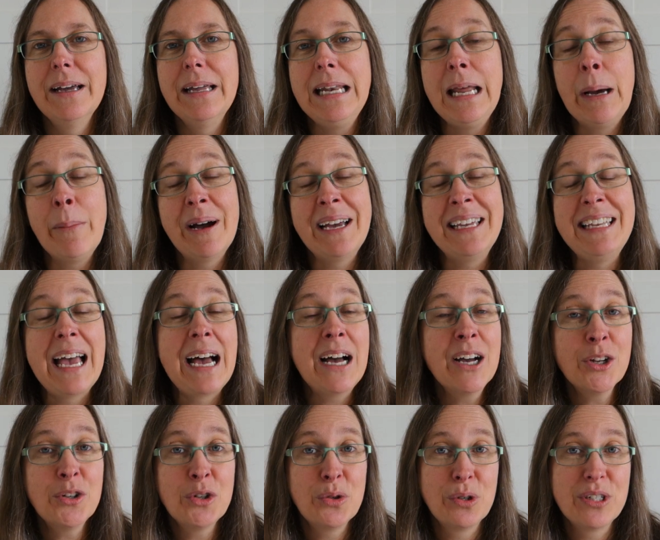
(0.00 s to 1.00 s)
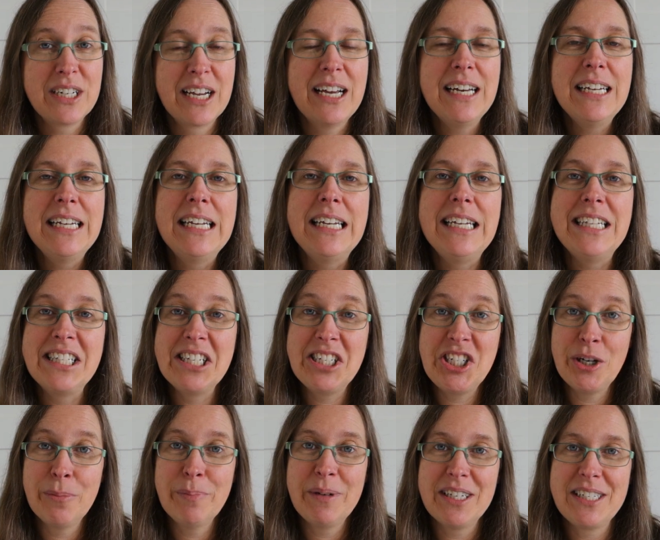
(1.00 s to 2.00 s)
Now, my younger daughter is a
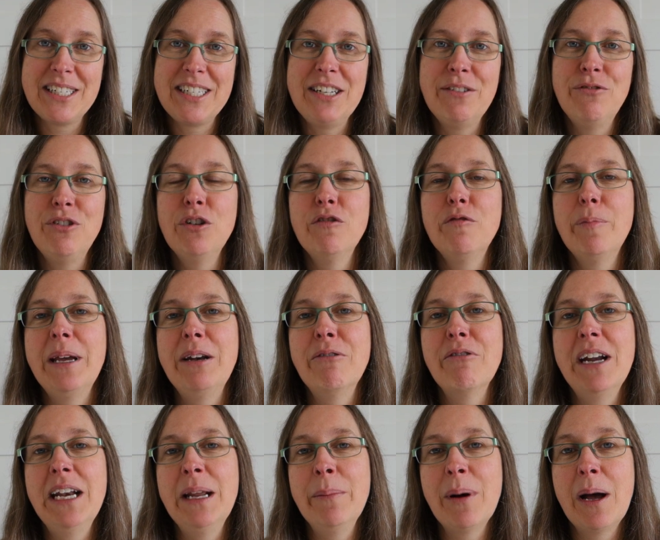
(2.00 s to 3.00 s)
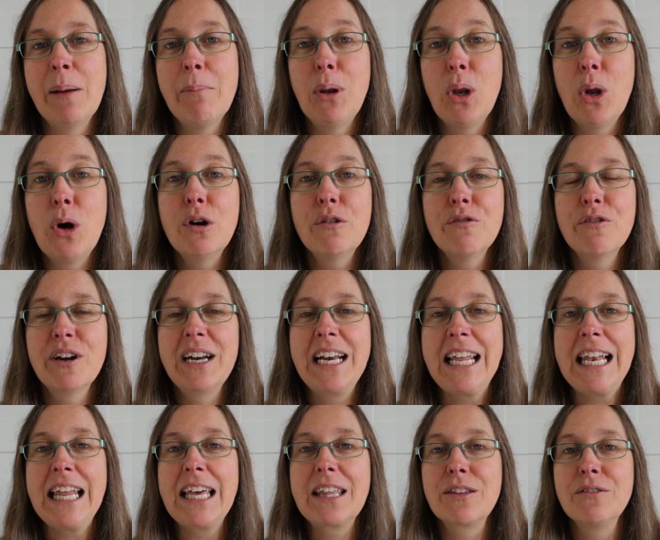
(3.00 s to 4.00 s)
gymnast. If you've been reading my blog for
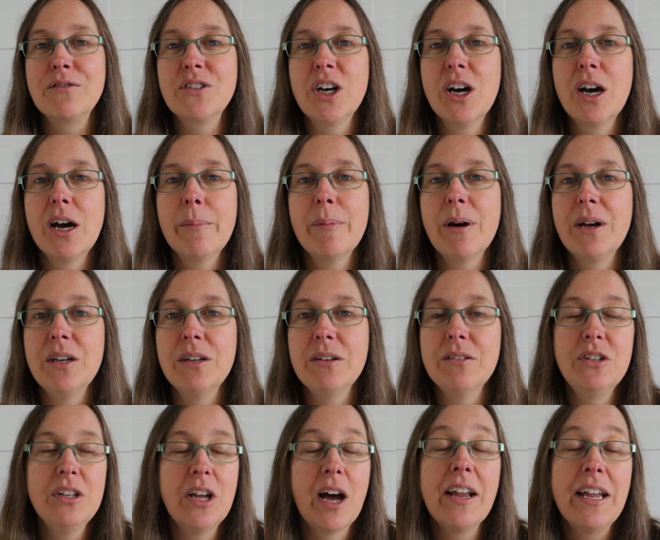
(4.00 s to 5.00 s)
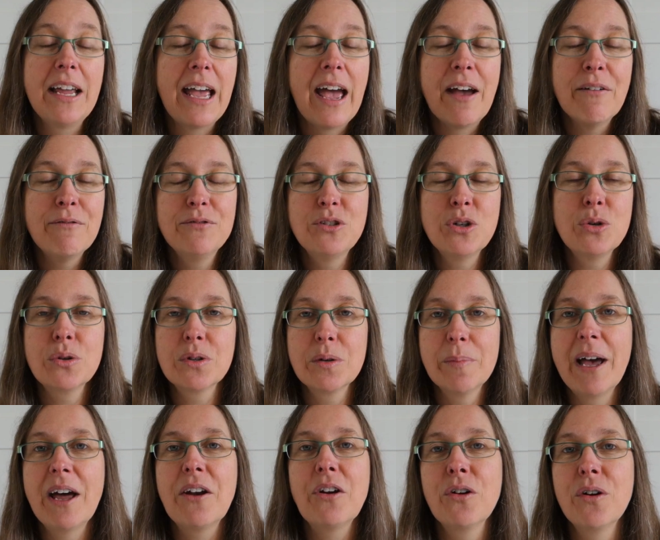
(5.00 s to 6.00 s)
any length of time, I have talked
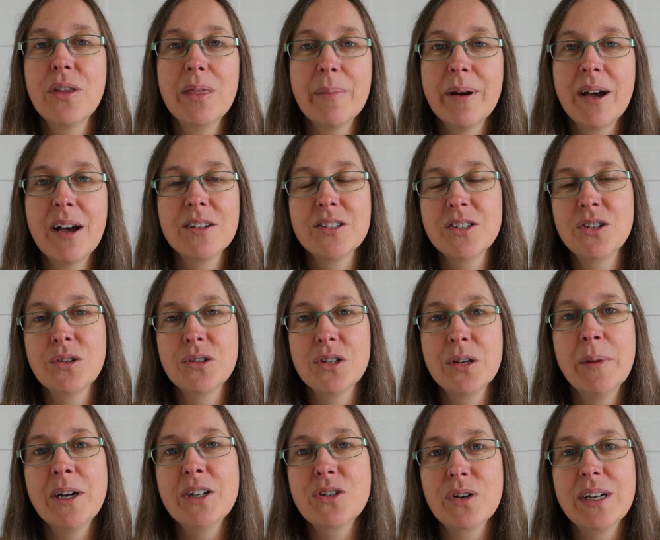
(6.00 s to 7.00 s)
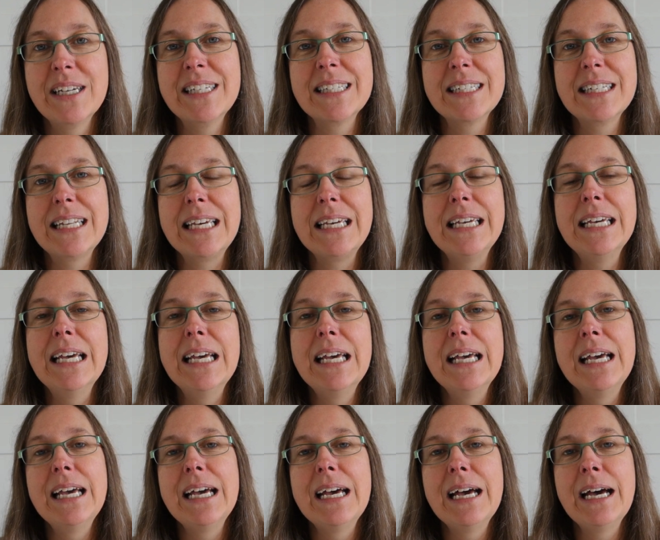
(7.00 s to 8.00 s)
about her in the past, not so much recently.
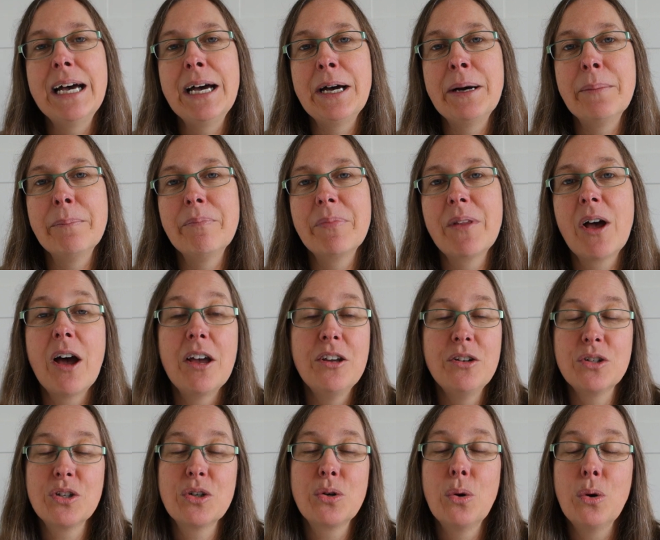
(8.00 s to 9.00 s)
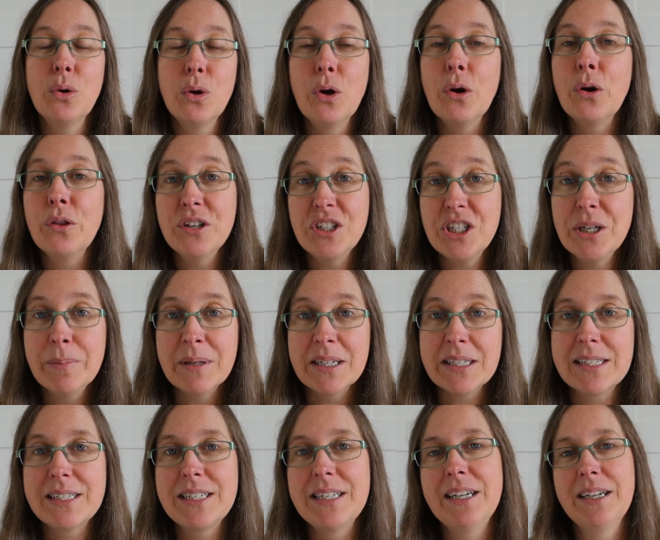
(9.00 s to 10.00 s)
I used to call her the
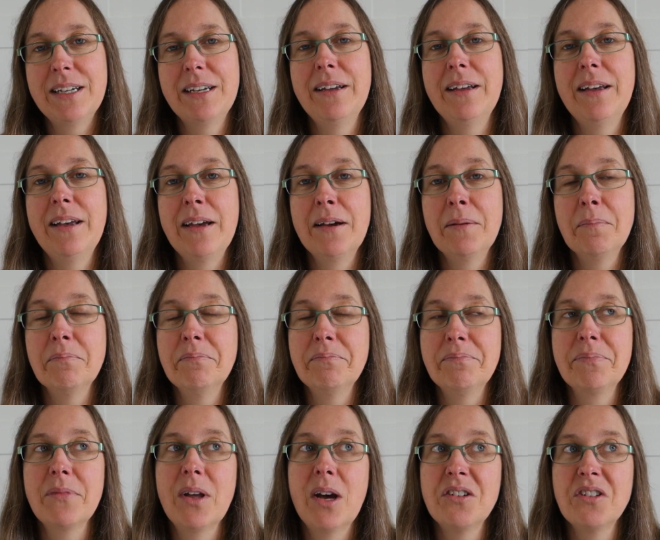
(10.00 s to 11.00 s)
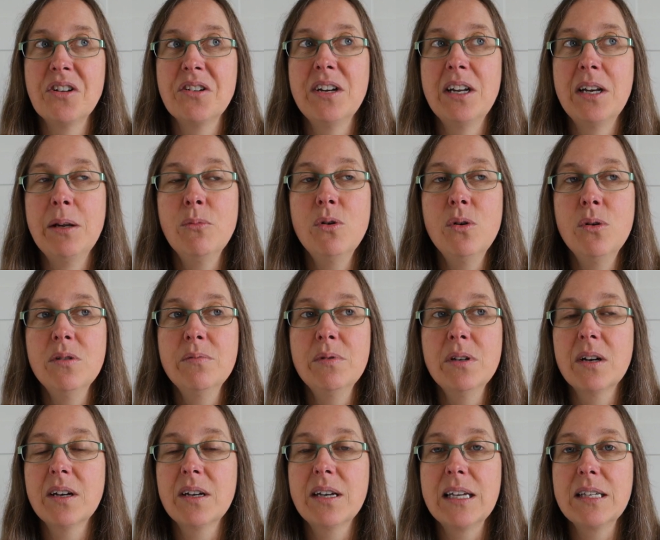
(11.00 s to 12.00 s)
gymnast. I don't anymore,
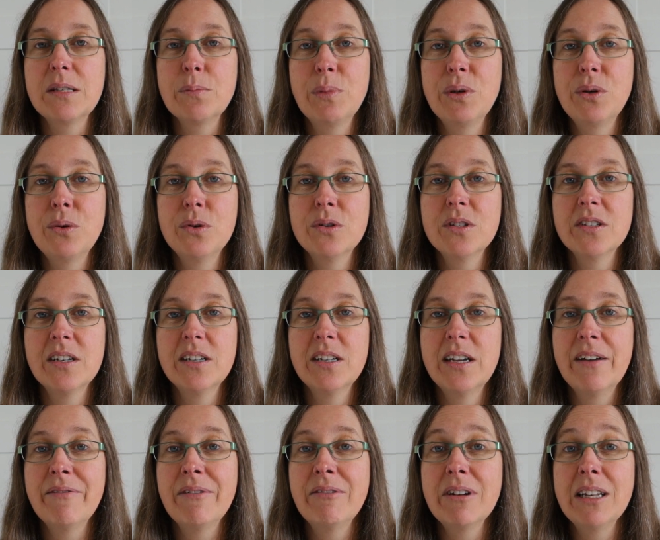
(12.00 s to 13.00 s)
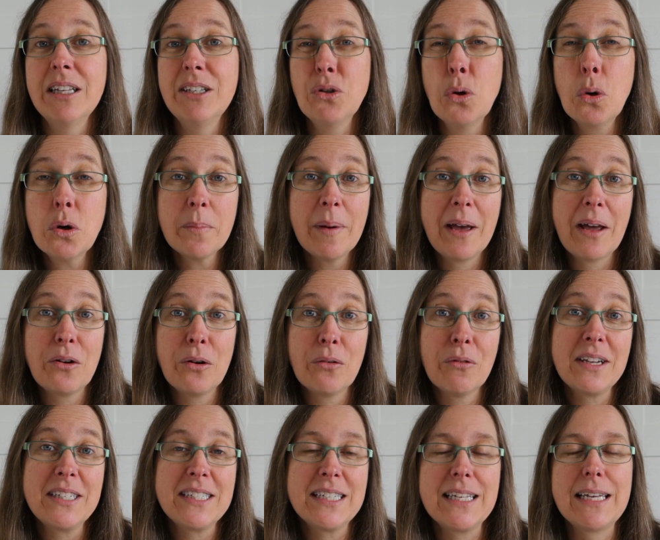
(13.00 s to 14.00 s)
I guess because I haven't really talked about her
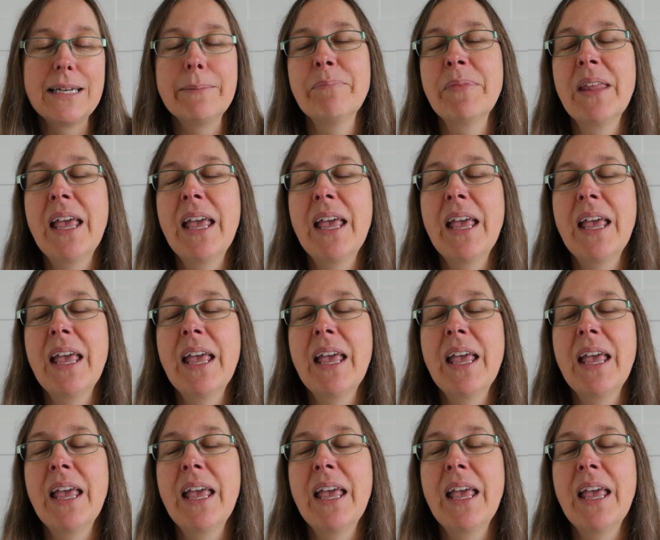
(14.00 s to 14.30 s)
recently.